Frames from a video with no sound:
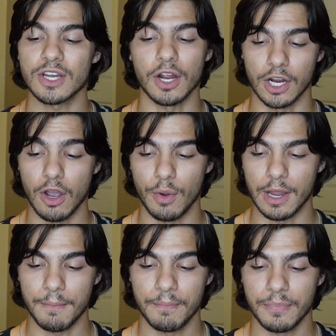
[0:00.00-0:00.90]
start
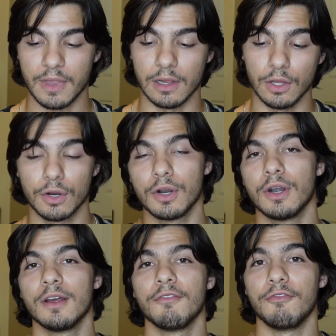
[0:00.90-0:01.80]
going.
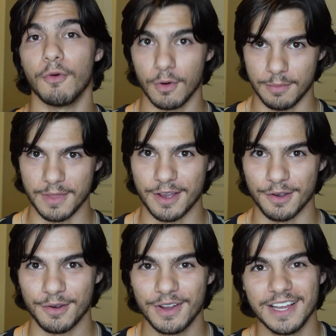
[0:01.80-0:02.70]
Learn form though.